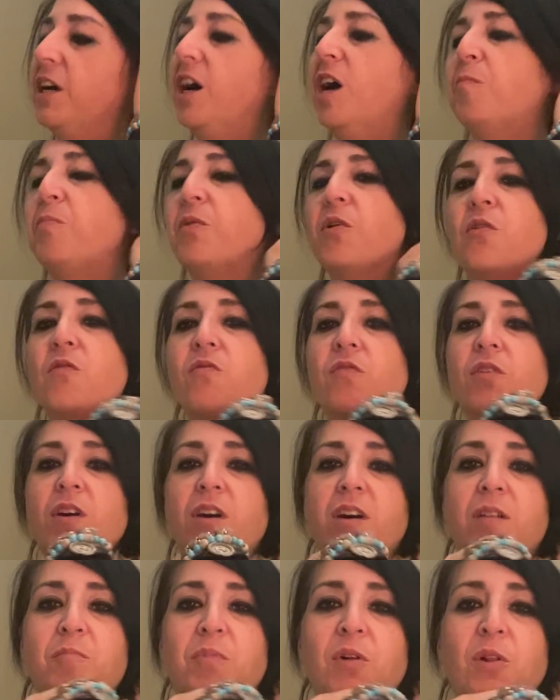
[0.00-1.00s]
up
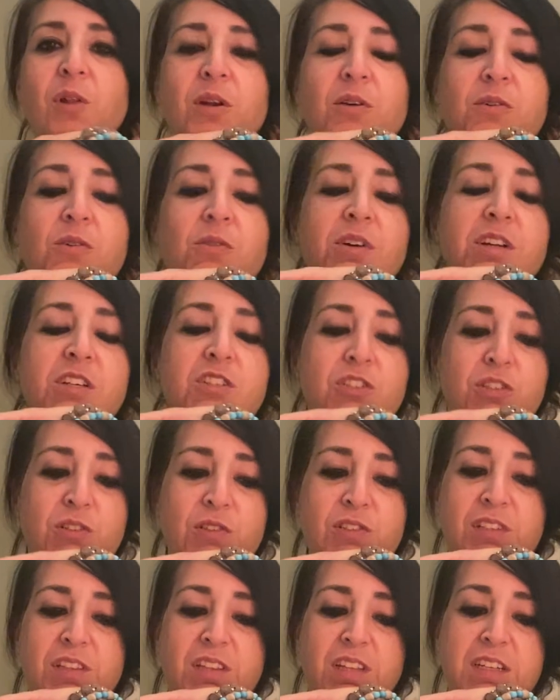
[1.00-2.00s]
over political
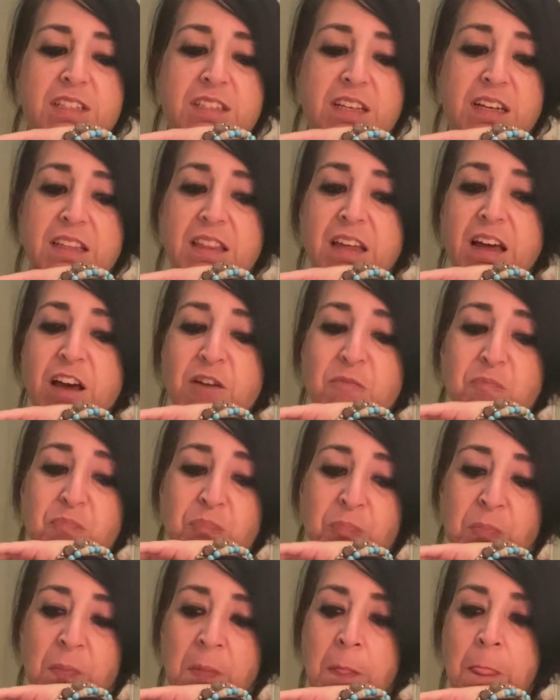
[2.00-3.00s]
issues and things like
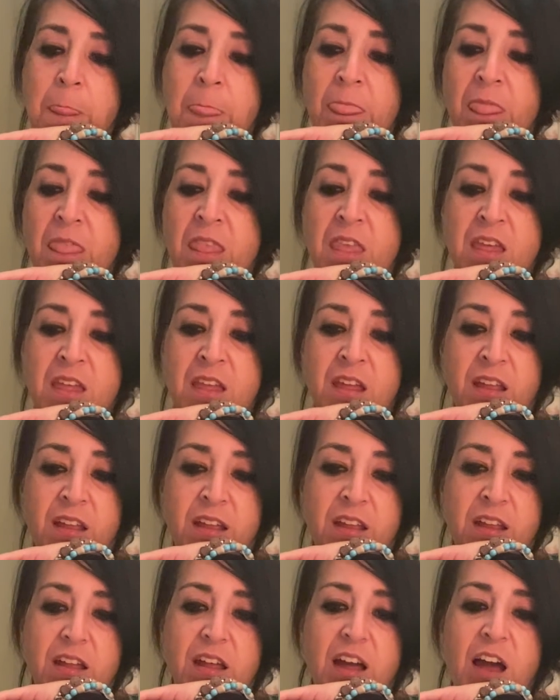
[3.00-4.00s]
that.
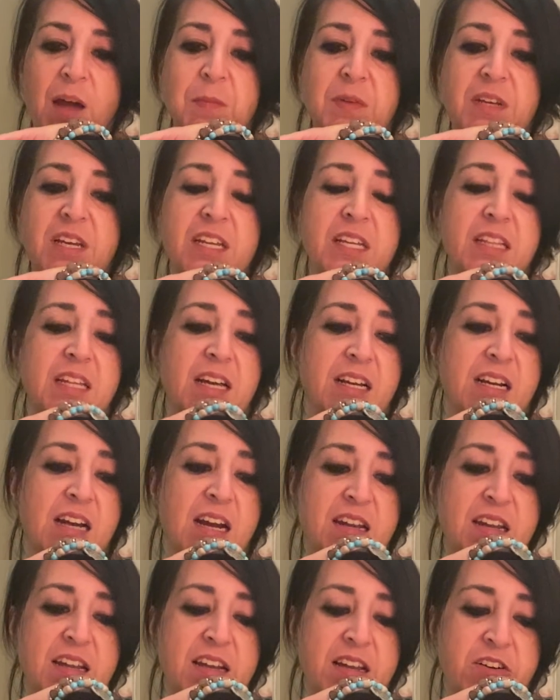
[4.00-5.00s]
I'm getting that
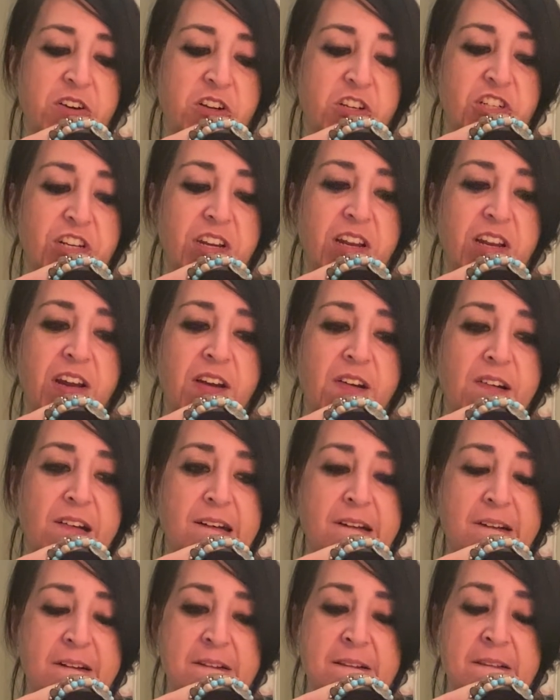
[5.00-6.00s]
kind of energy here.